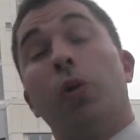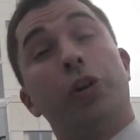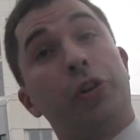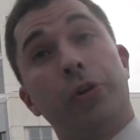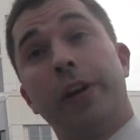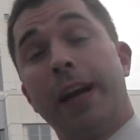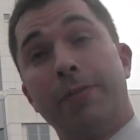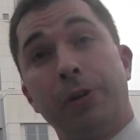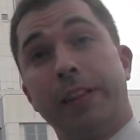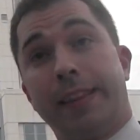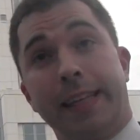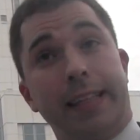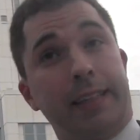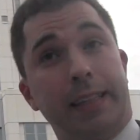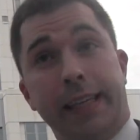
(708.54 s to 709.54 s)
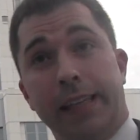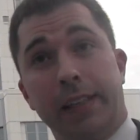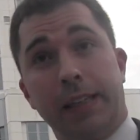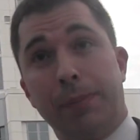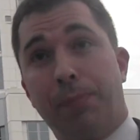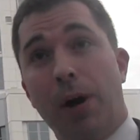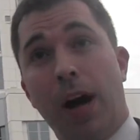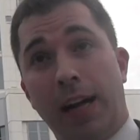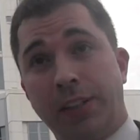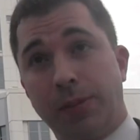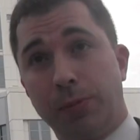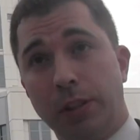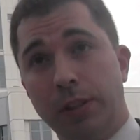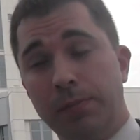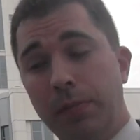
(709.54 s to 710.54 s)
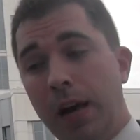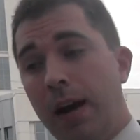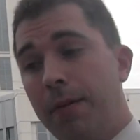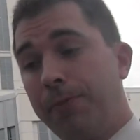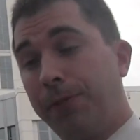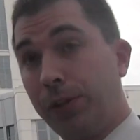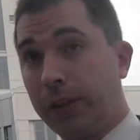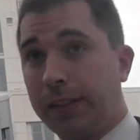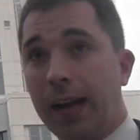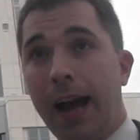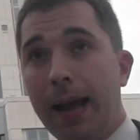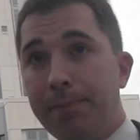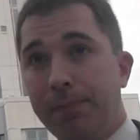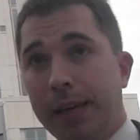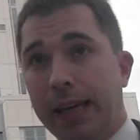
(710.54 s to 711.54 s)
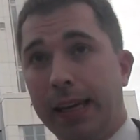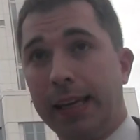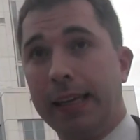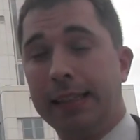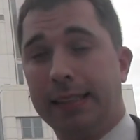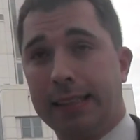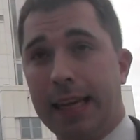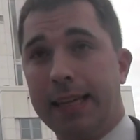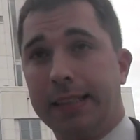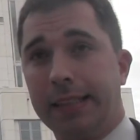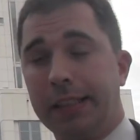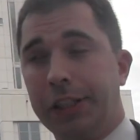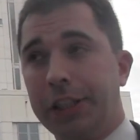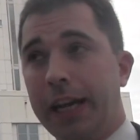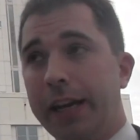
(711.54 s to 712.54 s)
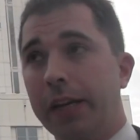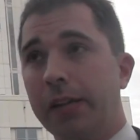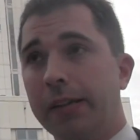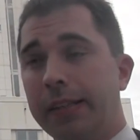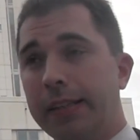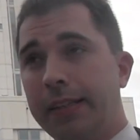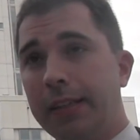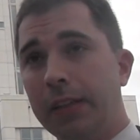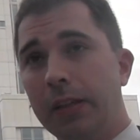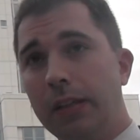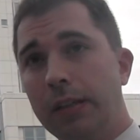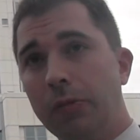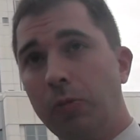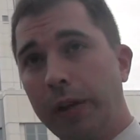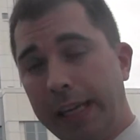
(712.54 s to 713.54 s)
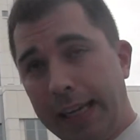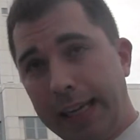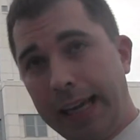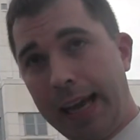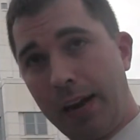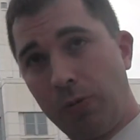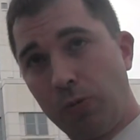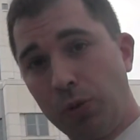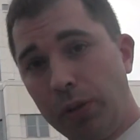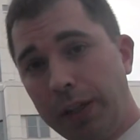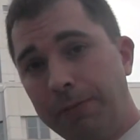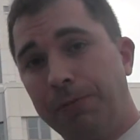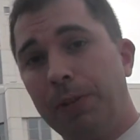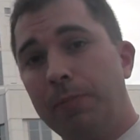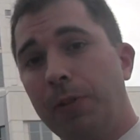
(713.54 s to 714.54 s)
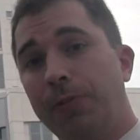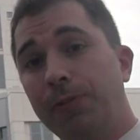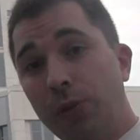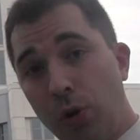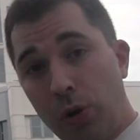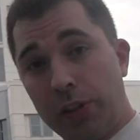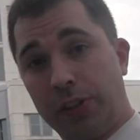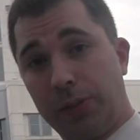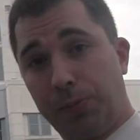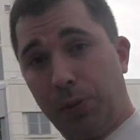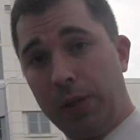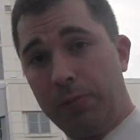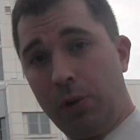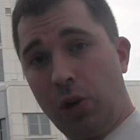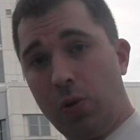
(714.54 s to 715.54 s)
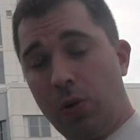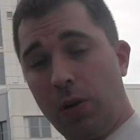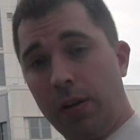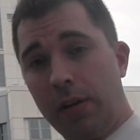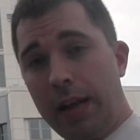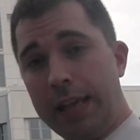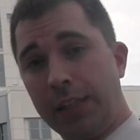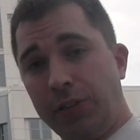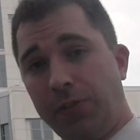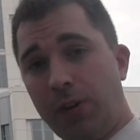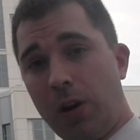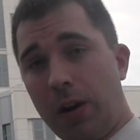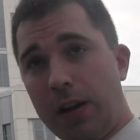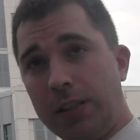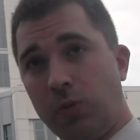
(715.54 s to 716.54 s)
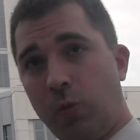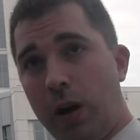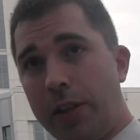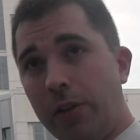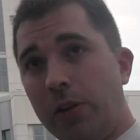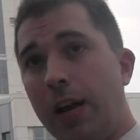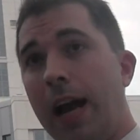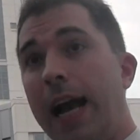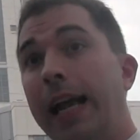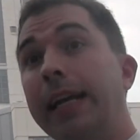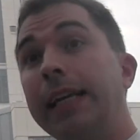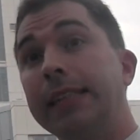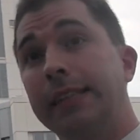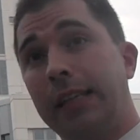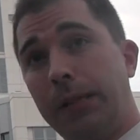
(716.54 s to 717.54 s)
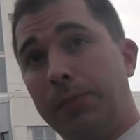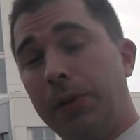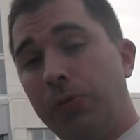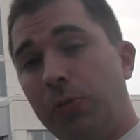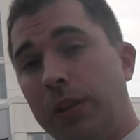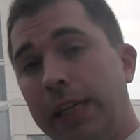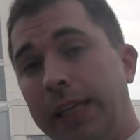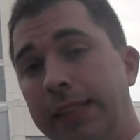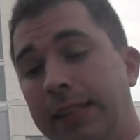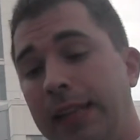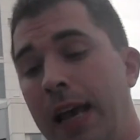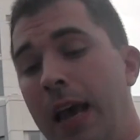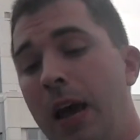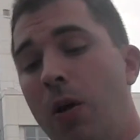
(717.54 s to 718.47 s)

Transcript: We're doing everything legally possible. For the time being, he stays in jail until we can get a ruling from the Florida Supreme Court as far as whether or not he's going to be released.